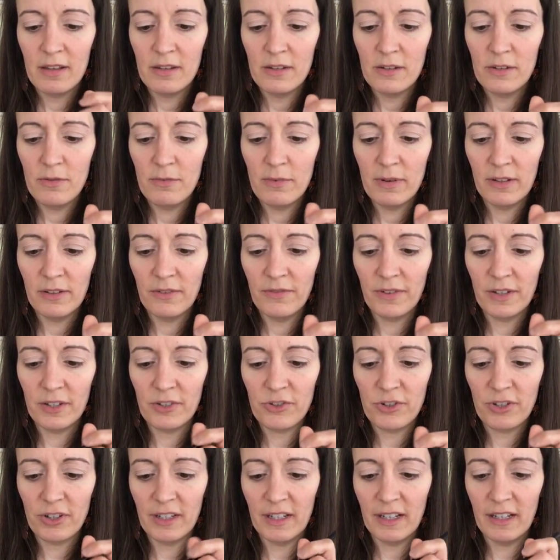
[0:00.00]
you will
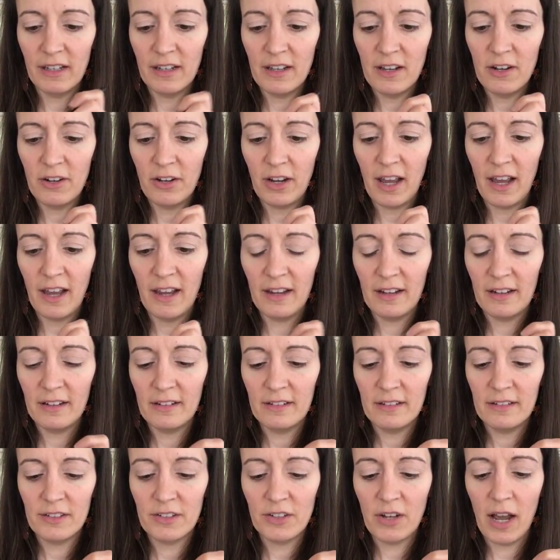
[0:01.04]
eventually. Okay,
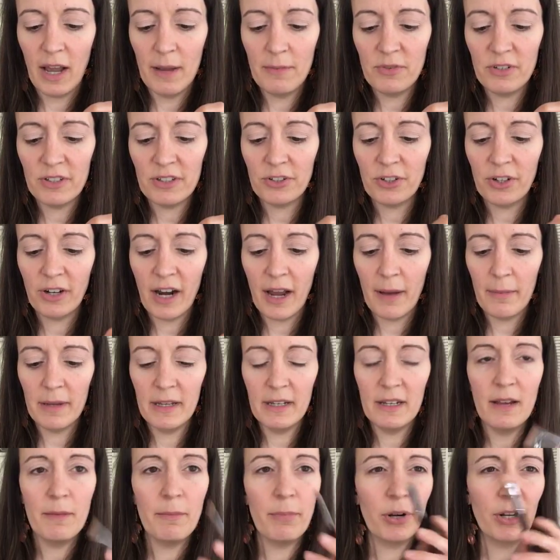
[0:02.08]
so I'm just
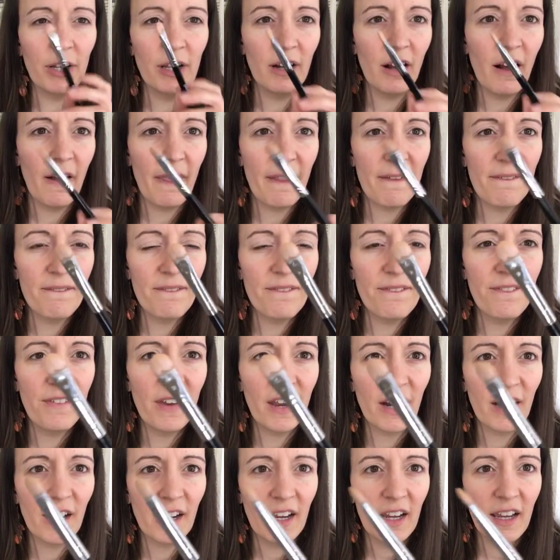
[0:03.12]
grabbing and putting it on the
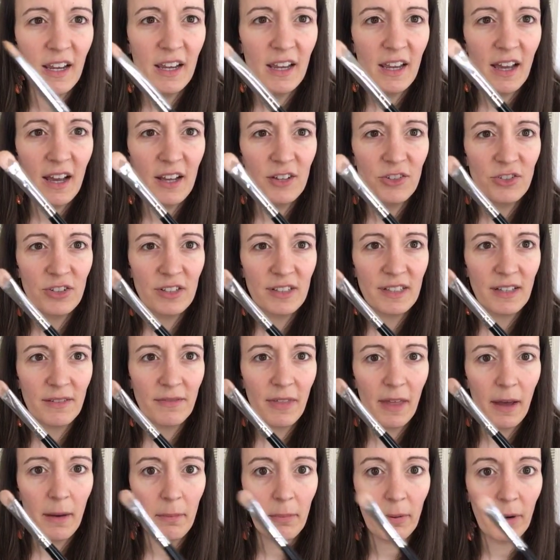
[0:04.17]
very edges of
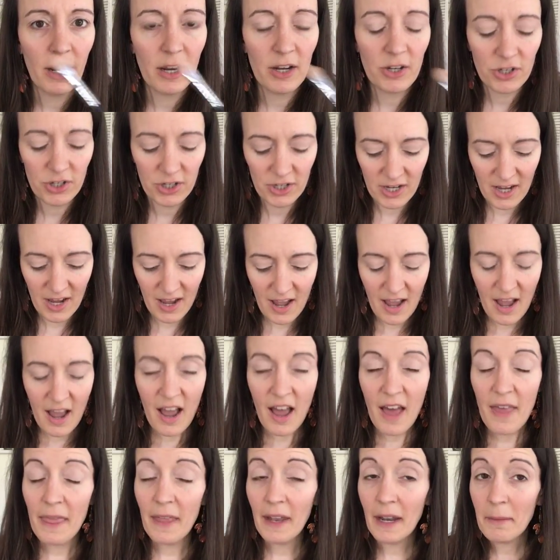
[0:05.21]
that brush.
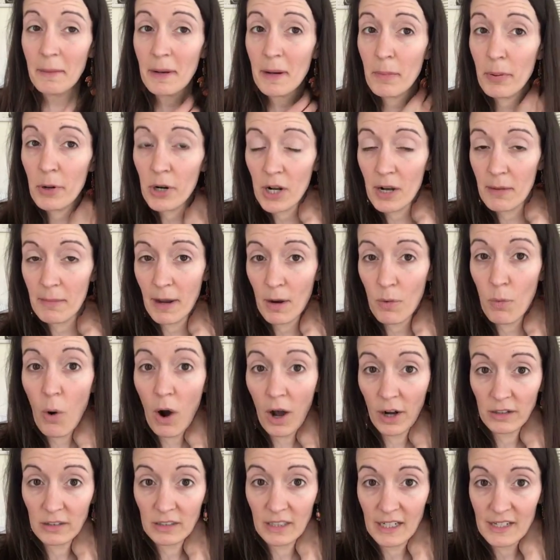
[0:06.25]
And then I'm going to put it on my
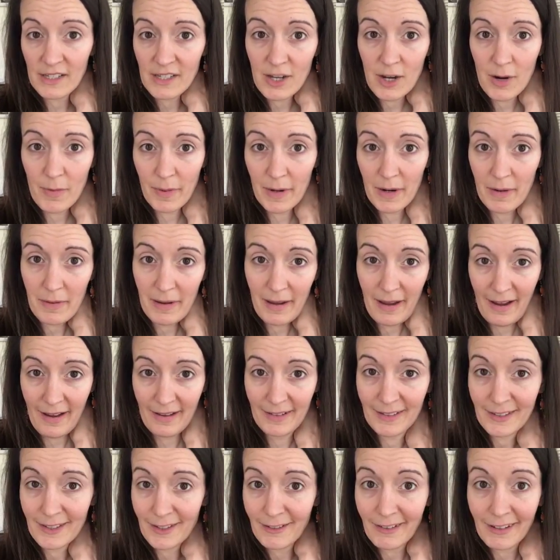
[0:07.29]
waterline to open up my
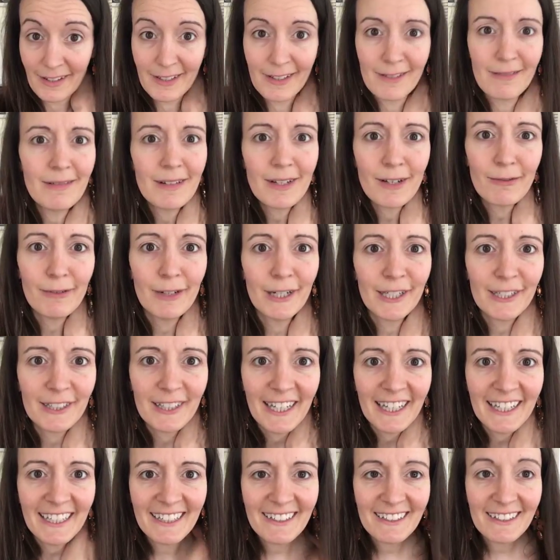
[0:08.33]
eyes. Do you guys know what your
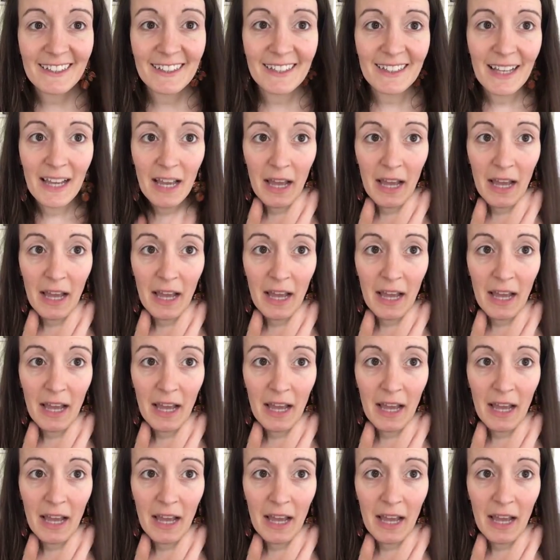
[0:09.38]
waterline is?